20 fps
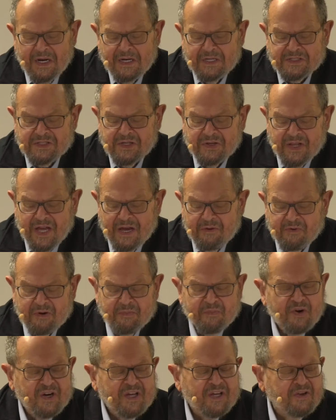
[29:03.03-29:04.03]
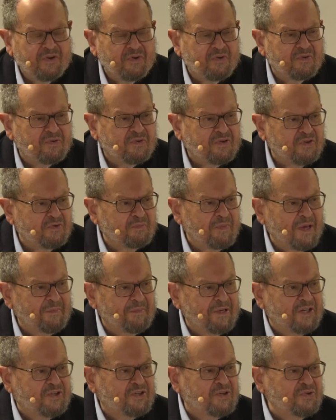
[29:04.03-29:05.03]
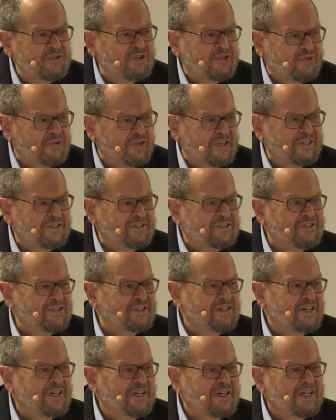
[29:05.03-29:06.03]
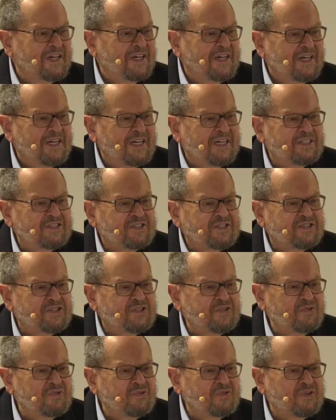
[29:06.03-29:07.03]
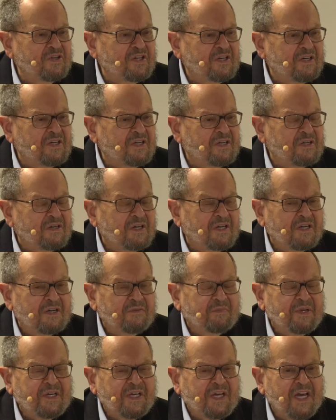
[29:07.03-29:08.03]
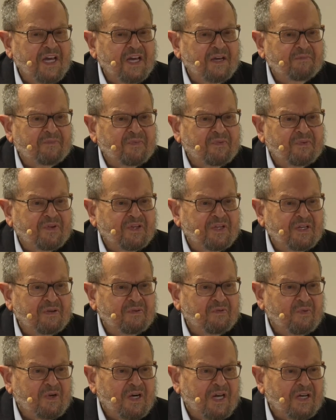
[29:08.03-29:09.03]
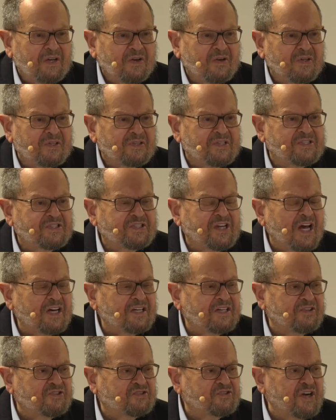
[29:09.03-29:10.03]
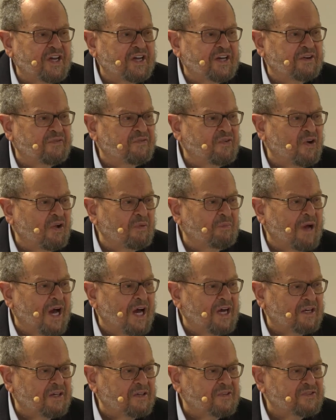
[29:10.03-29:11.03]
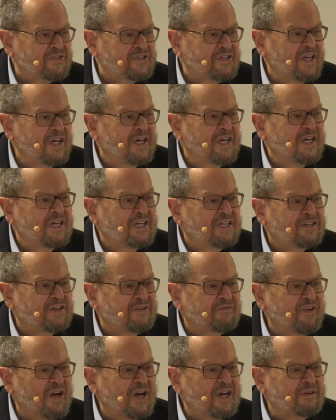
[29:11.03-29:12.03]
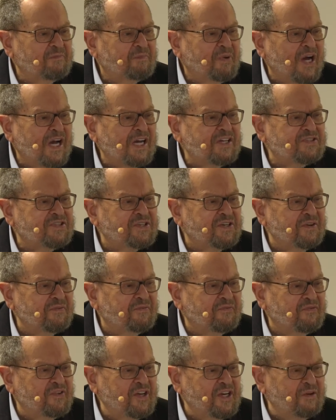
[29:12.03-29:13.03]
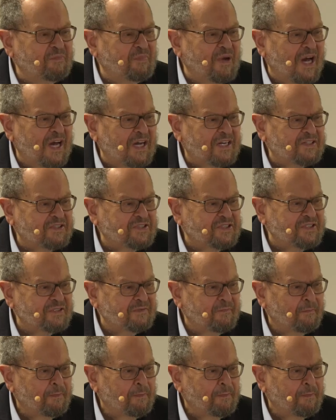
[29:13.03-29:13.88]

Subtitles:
So that would bring you to maybe 2 degrees. And soon it became what I call the stock and trade of all models, to find positive feedbacks